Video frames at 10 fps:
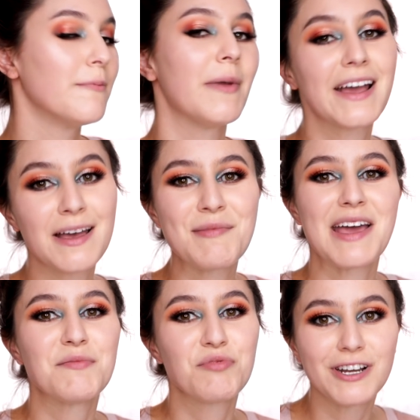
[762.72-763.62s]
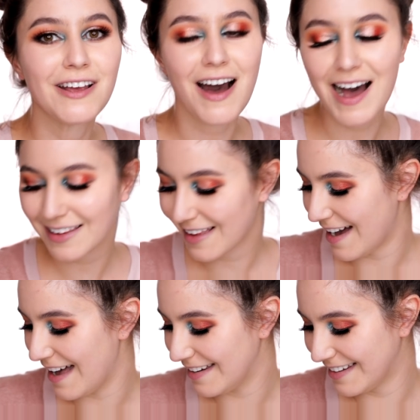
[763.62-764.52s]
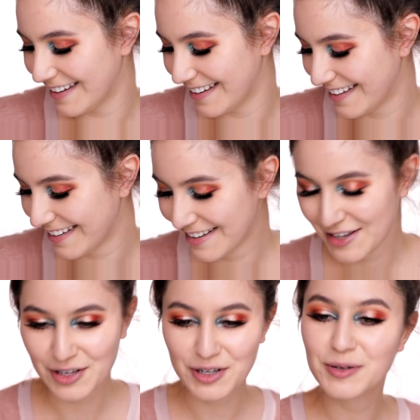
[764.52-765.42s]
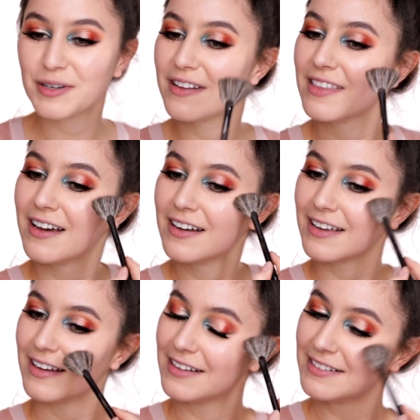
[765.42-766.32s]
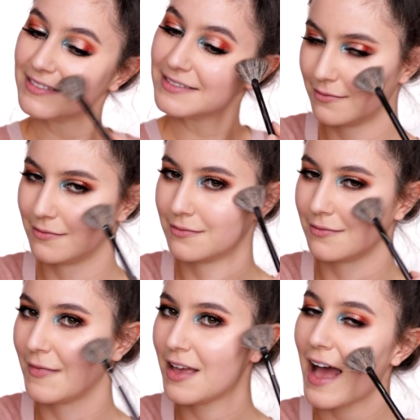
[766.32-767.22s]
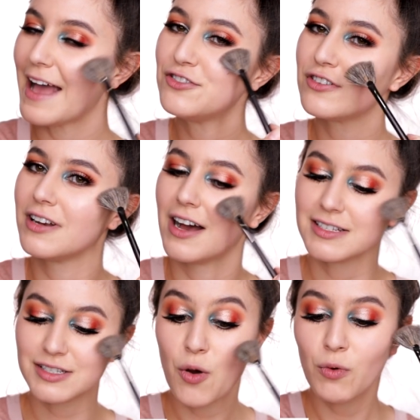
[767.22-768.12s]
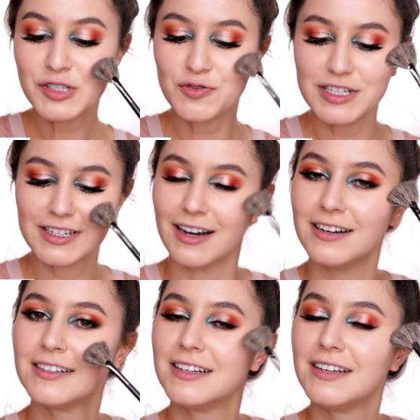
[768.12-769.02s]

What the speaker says: Becca made a pretty highlight. Who would have thunk it? Adrian asks, what's for dinner?